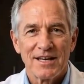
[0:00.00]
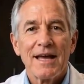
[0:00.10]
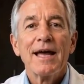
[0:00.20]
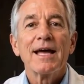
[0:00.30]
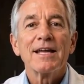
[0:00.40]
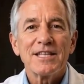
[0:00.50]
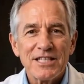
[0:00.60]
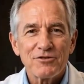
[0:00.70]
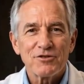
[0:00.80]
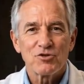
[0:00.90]
that takes this
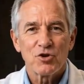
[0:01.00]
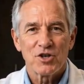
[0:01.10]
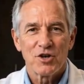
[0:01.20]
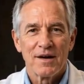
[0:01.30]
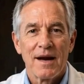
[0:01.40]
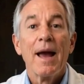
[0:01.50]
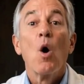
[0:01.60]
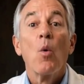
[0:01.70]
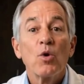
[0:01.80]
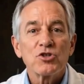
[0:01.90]
even further, and
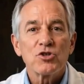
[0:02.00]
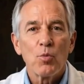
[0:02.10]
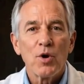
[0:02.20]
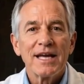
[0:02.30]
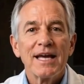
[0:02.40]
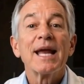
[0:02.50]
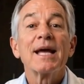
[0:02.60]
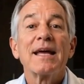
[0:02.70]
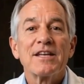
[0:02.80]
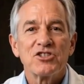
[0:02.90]
almost nobody
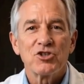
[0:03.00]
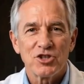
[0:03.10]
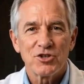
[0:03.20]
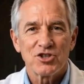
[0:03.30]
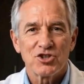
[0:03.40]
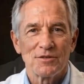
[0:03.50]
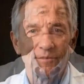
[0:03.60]
connects it to circulation.